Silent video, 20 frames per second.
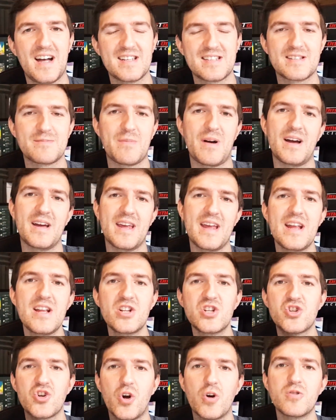I did my
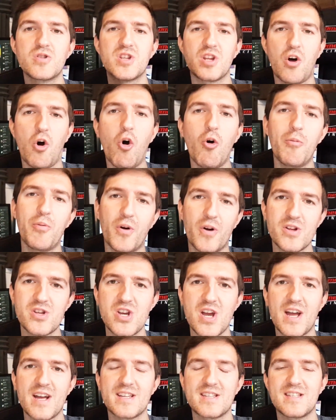intro to the whole
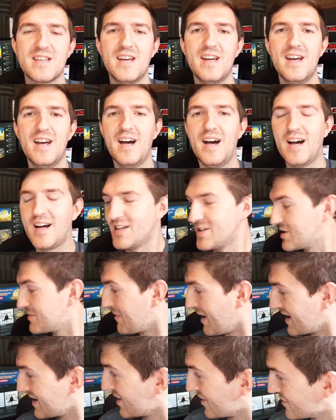project and you may